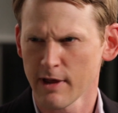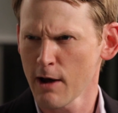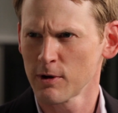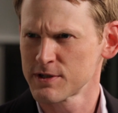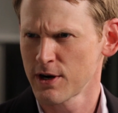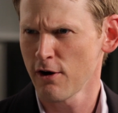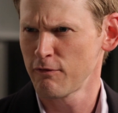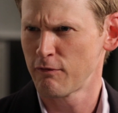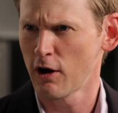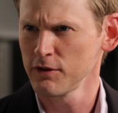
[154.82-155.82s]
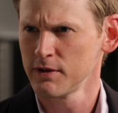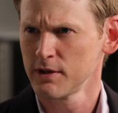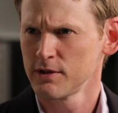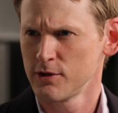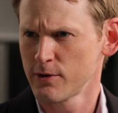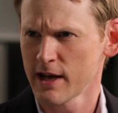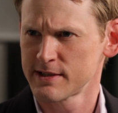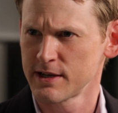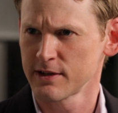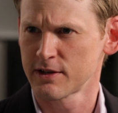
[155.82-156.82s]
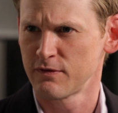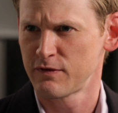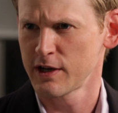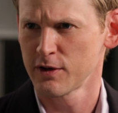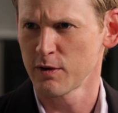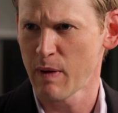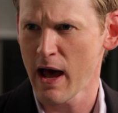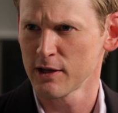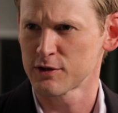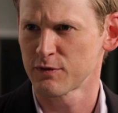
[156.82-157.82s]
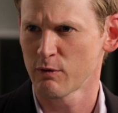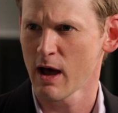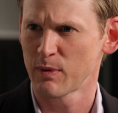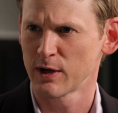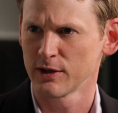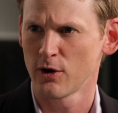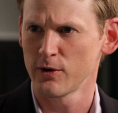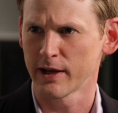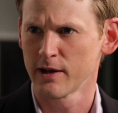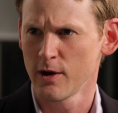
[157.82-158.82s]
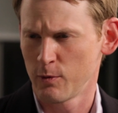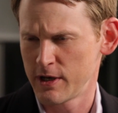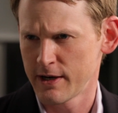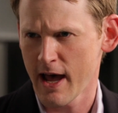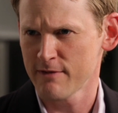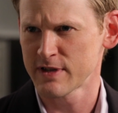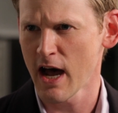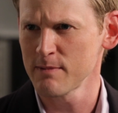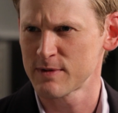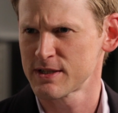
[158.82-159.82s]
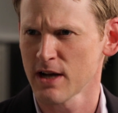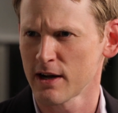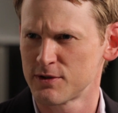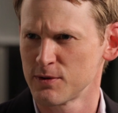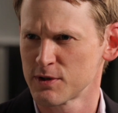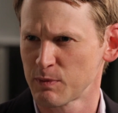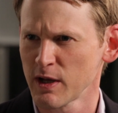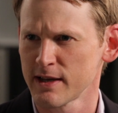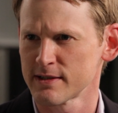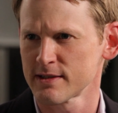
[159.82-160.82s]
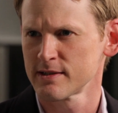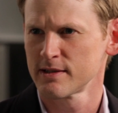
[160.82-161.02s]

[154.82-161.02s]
That wasn't our fault. You guys didn't configure the pallets for rapid unloading. We didn't have time to stock 2 displays.